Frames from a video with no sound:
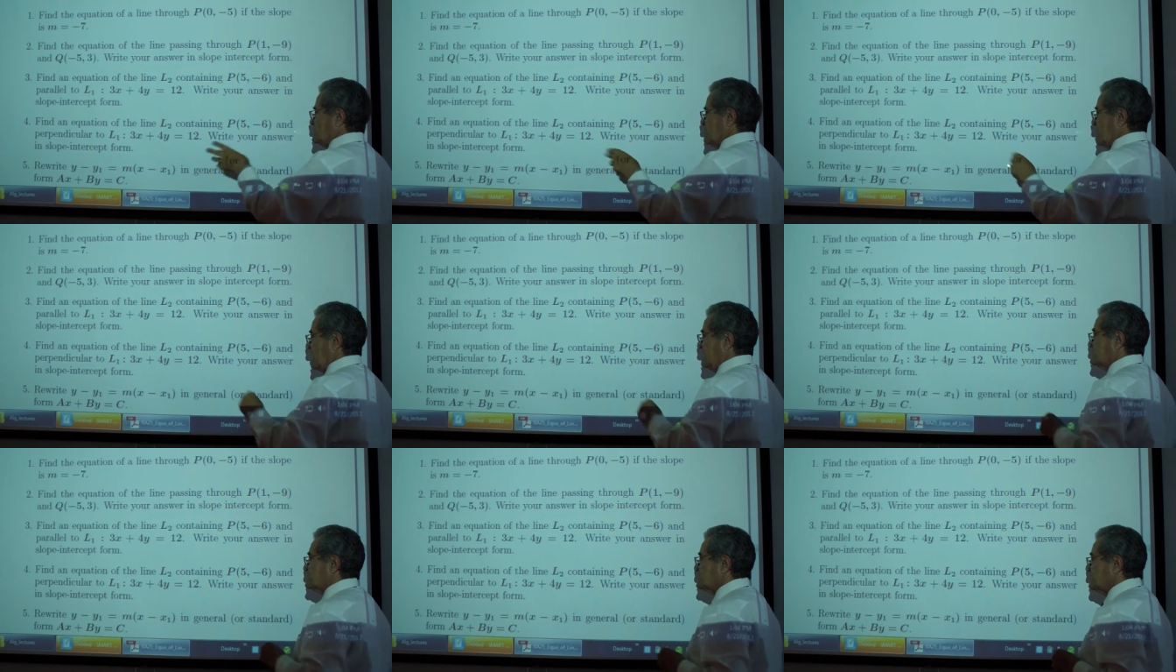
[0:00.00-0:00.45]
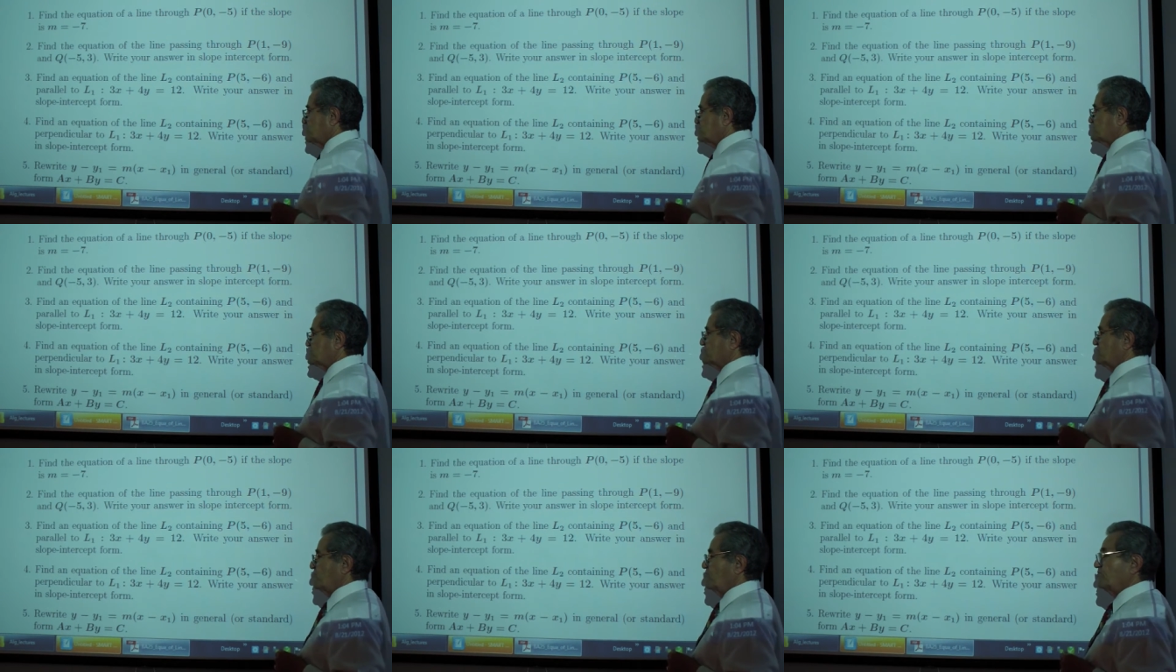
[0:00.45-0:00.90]
your answer in
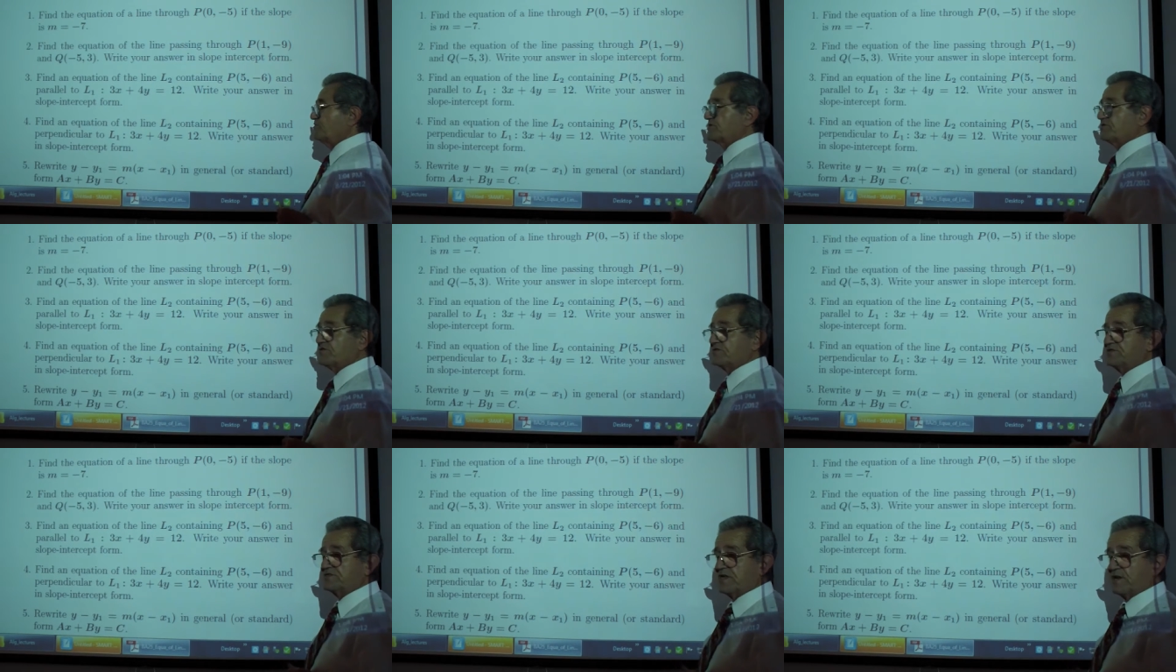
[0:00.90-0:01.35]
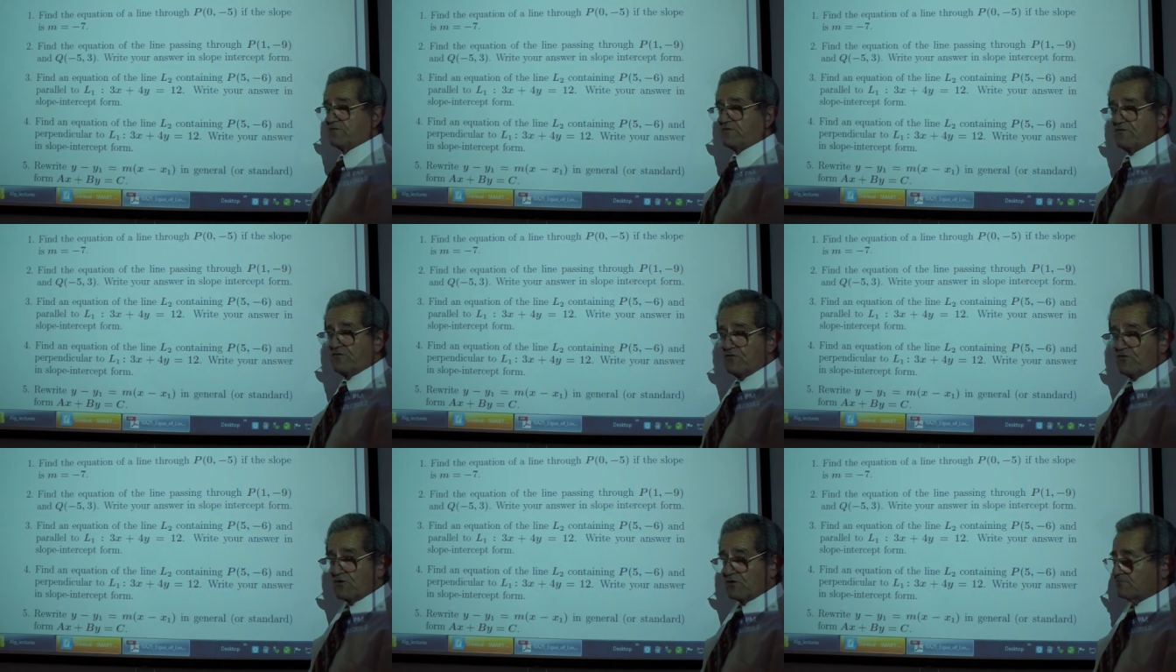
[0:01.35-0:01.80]
slope intercept
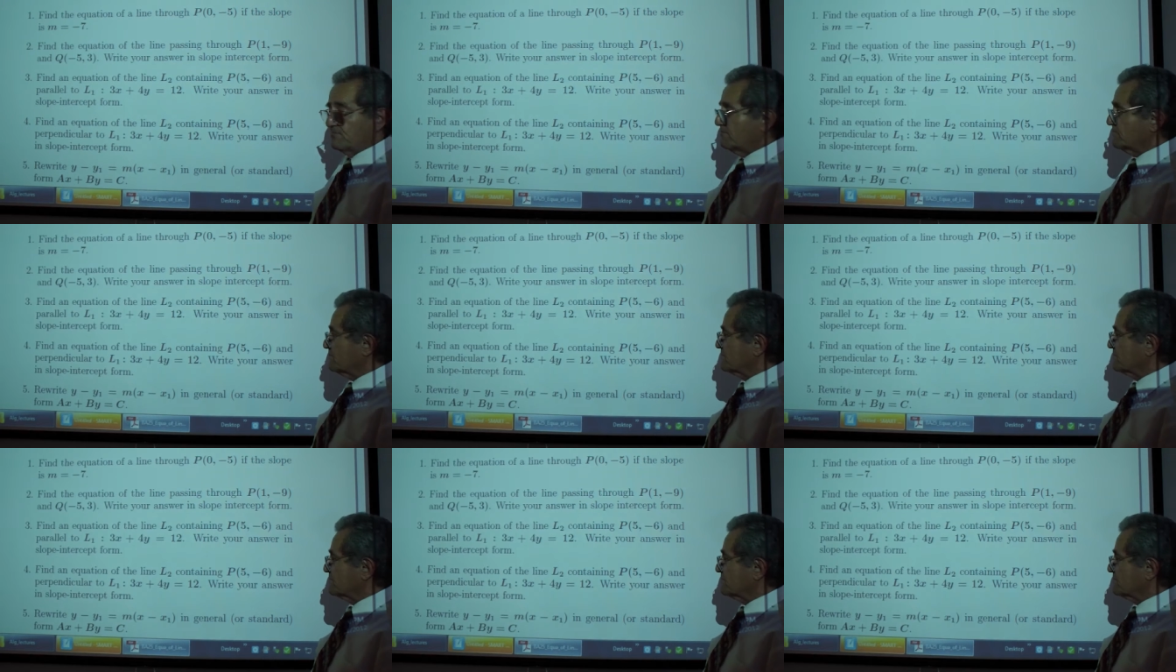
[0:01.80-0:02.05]
4.